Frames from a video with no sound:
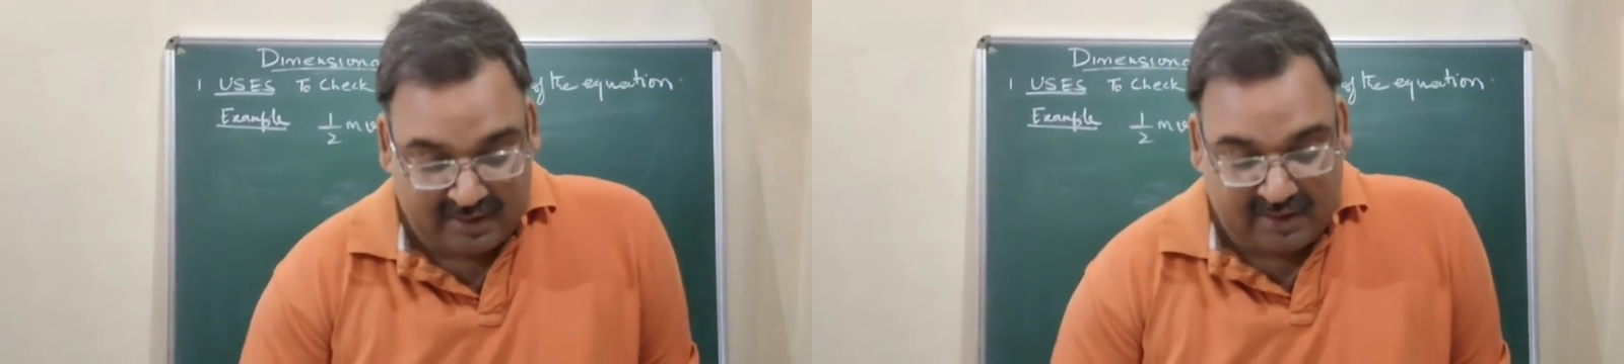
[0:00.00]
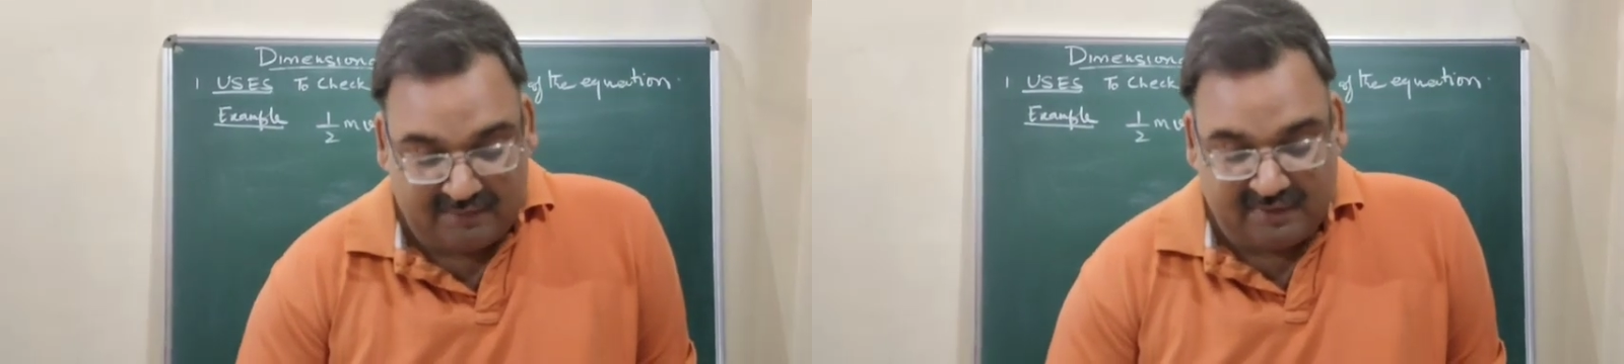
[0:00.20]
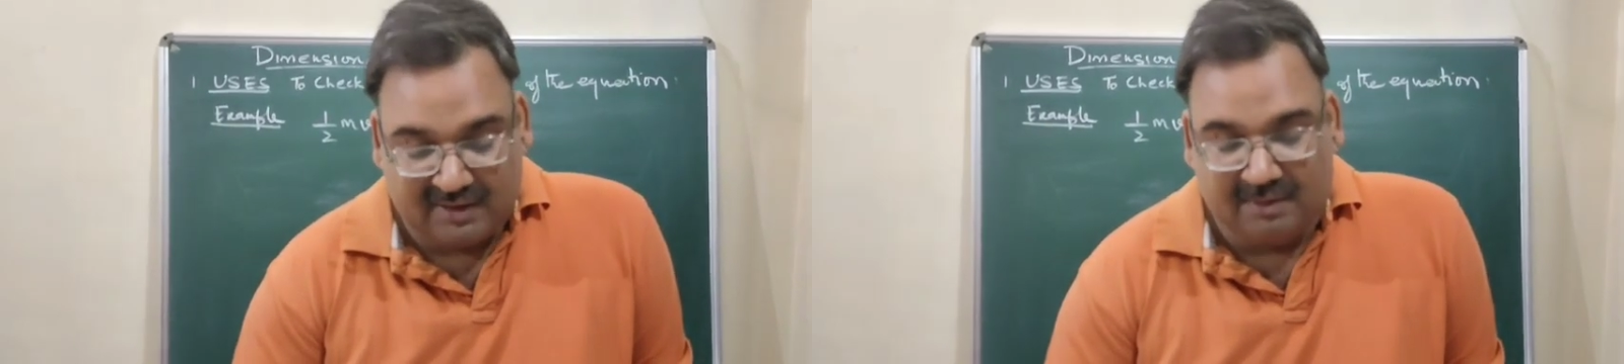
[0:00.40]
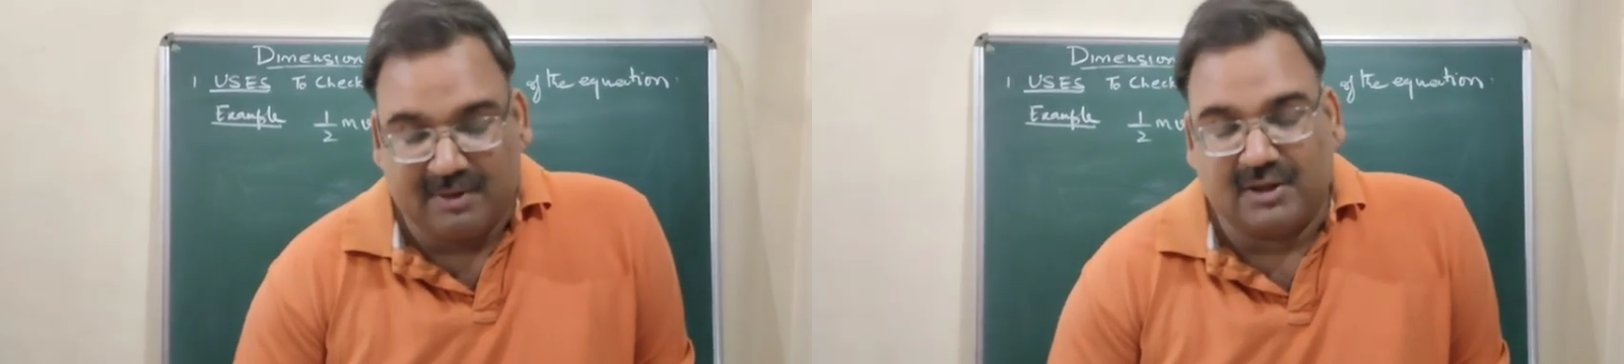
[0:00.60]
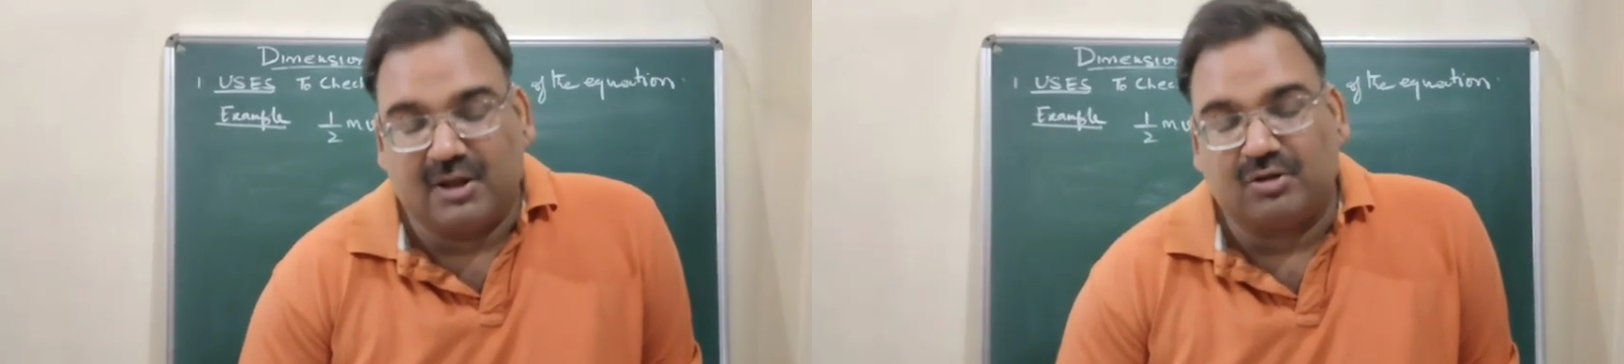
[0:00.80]
If the
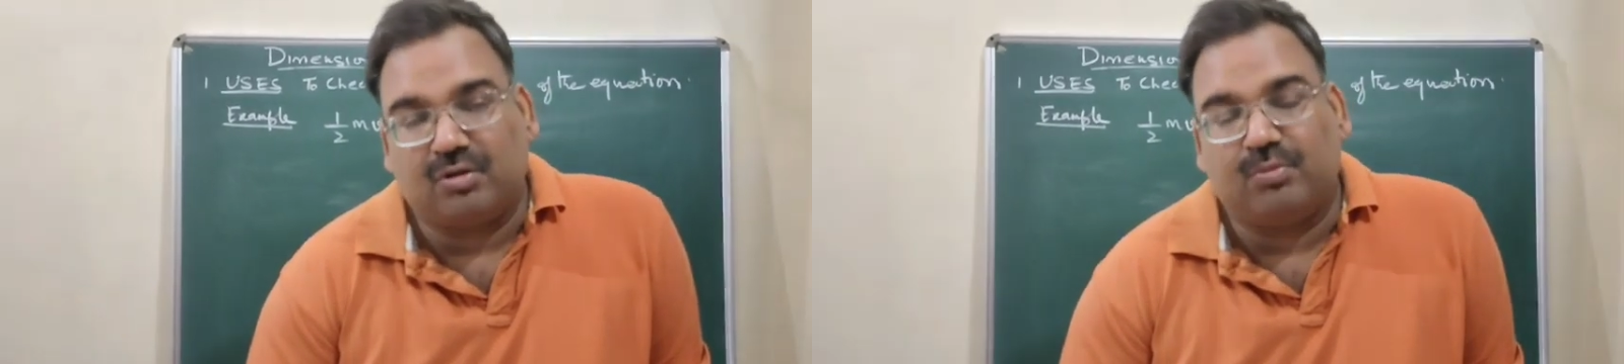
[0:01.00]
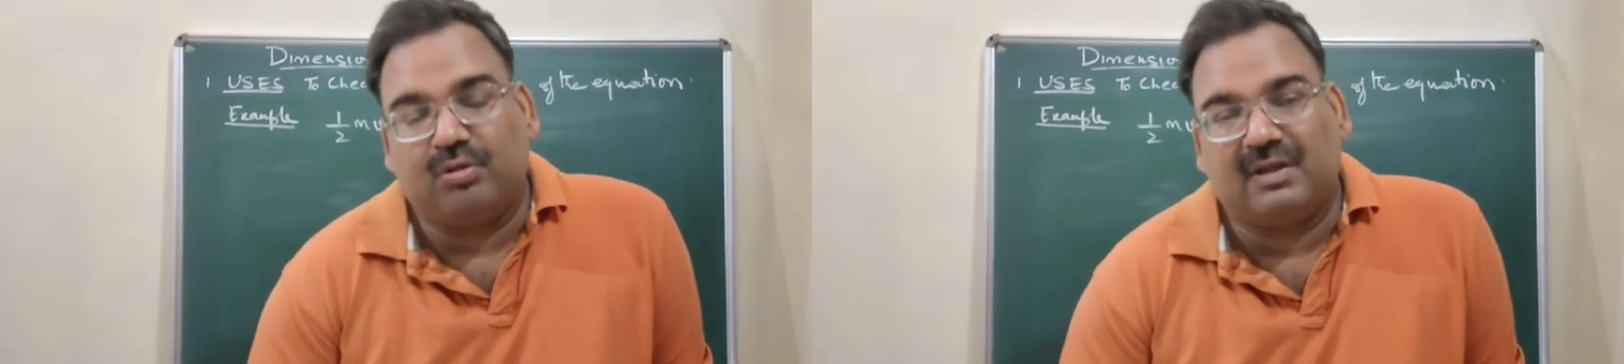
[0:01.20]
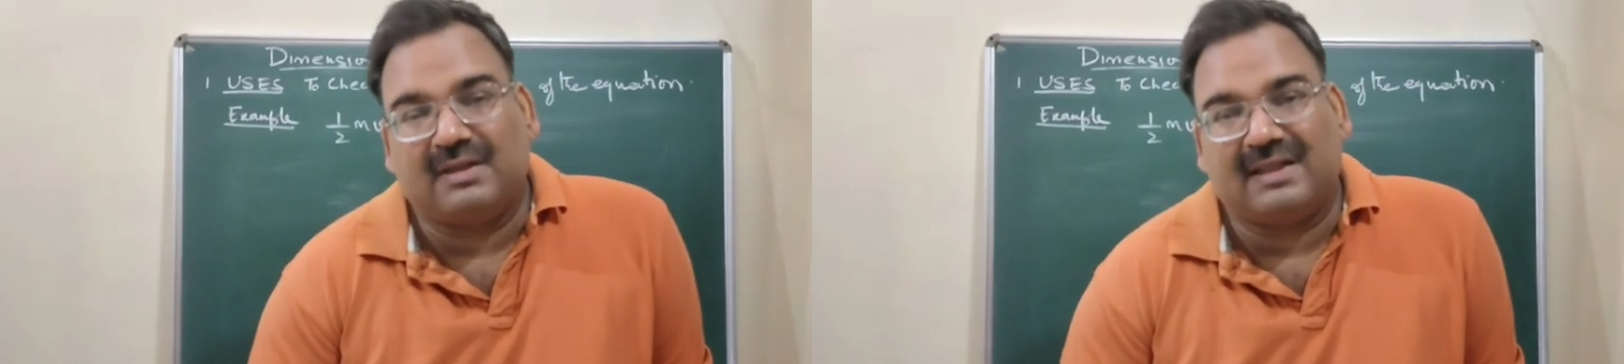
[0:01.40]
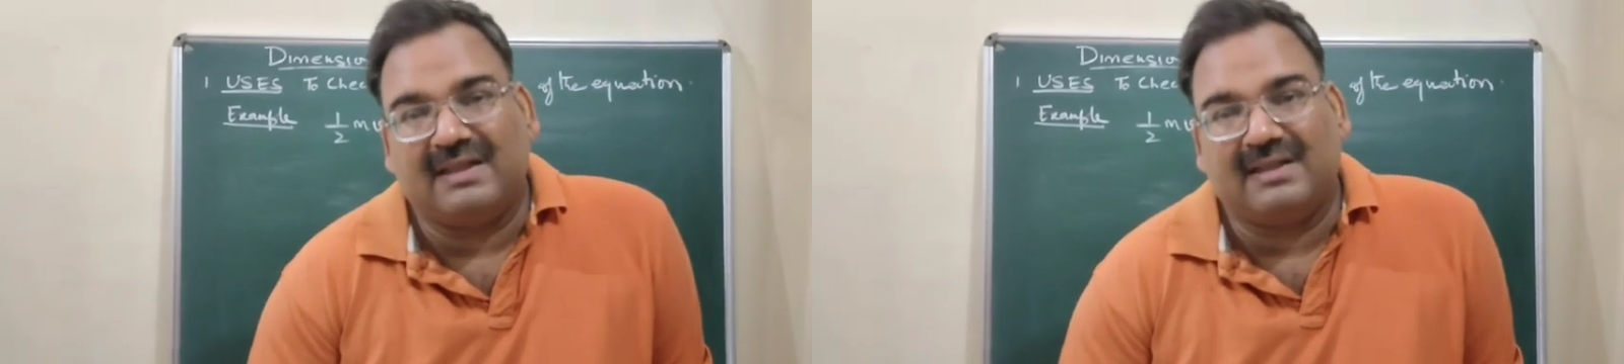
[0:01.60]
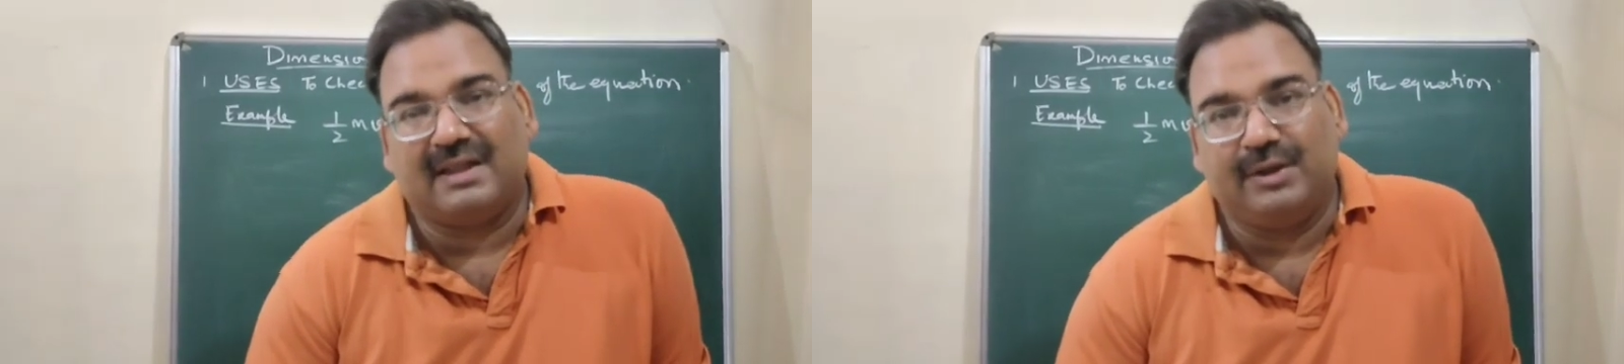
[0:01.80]
dimensions on both the
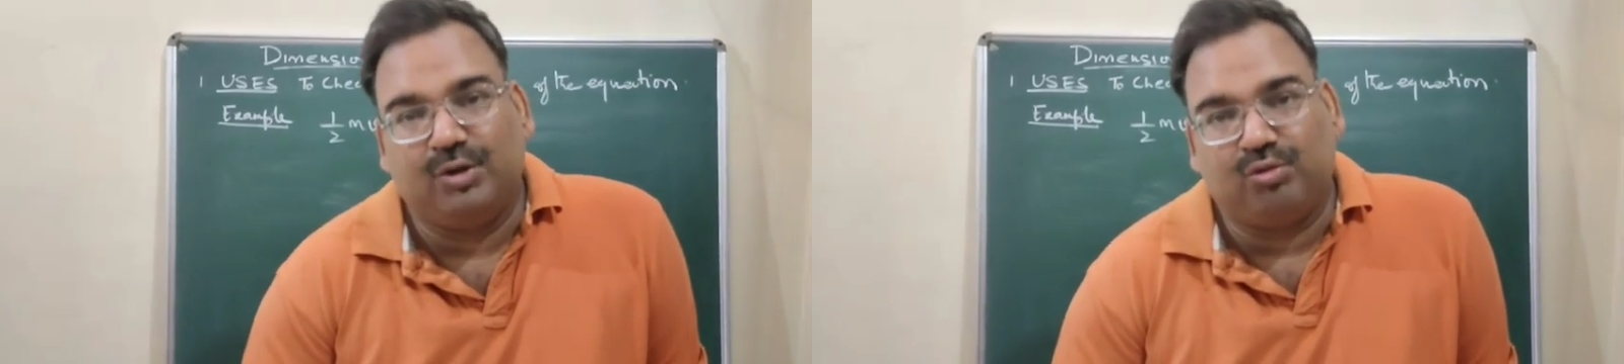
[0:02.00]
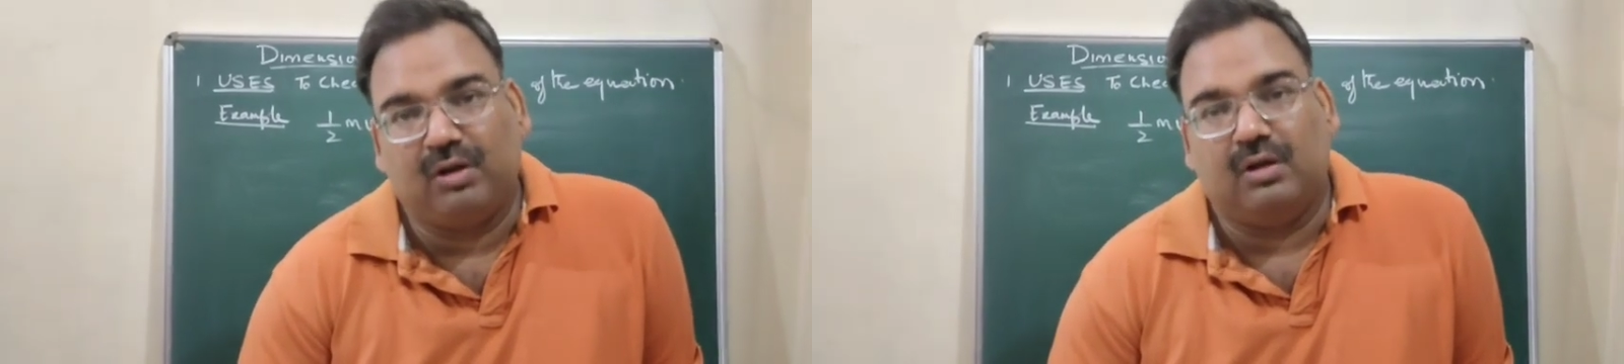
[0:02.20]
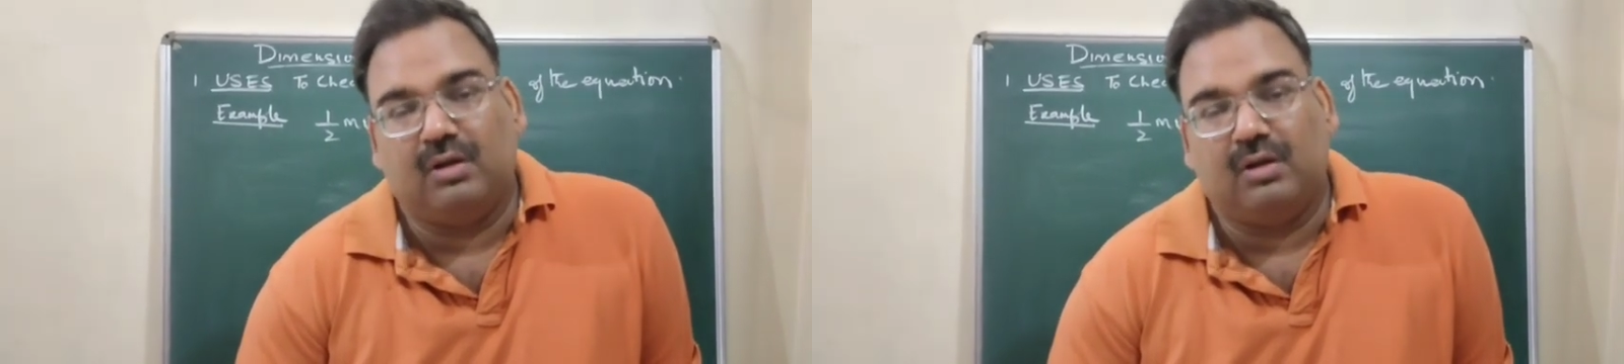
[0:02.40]
sides are equal,